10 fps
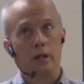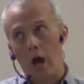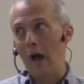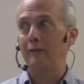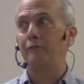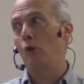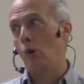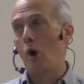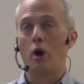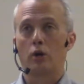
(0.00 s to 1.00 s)
life who
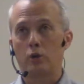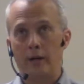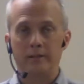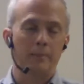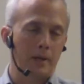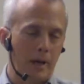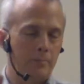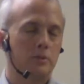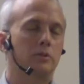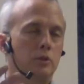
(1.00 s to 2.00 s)
are crazy? I'm
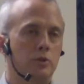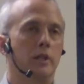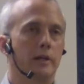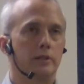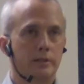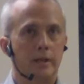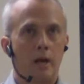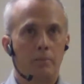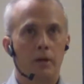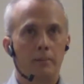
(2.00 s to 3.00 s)
just using that as an
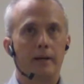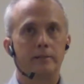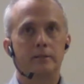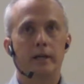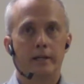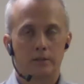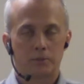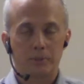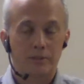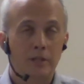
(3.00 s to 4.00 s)
example. I'm not saying it's
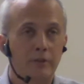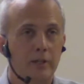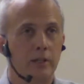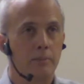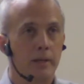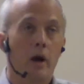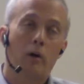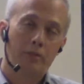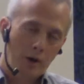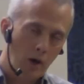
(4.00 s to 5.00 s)
specifically me,
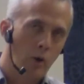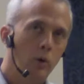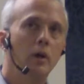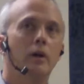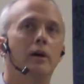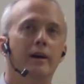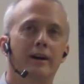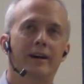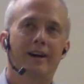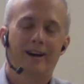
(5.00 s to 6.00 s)
although
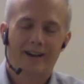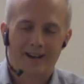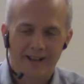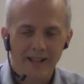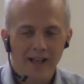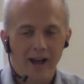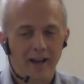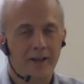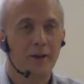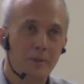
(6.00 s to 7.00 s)

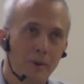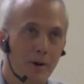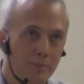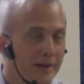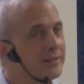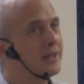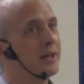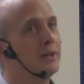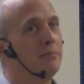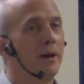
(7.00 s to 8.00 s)
I am on my
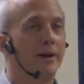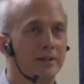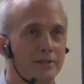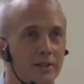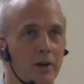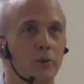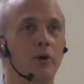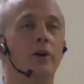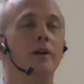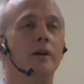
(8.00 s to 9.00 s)
second marriage, and there
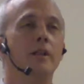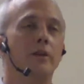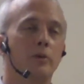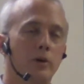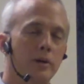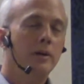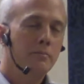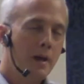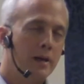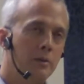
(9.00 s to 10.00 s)
were
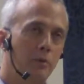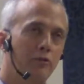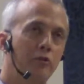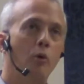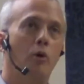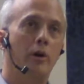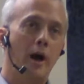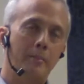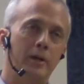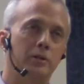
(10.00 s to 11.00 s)
many before,
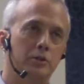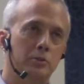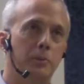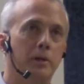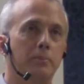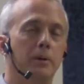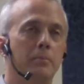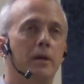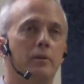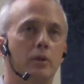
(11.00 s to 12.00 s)
not marriages, but
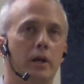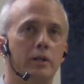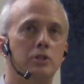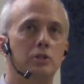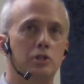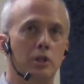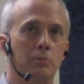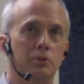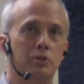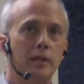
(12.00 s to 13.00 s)
many
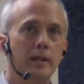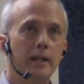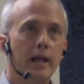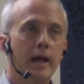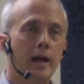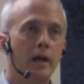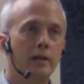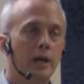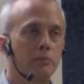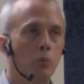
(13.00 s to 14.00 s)
relationships, and I
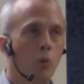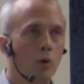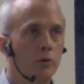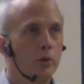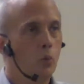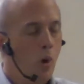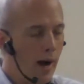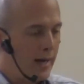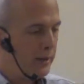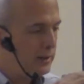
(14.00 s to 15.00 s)
kept wondering
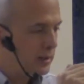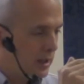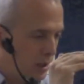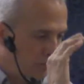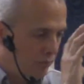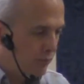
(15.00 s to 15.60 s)
why these keep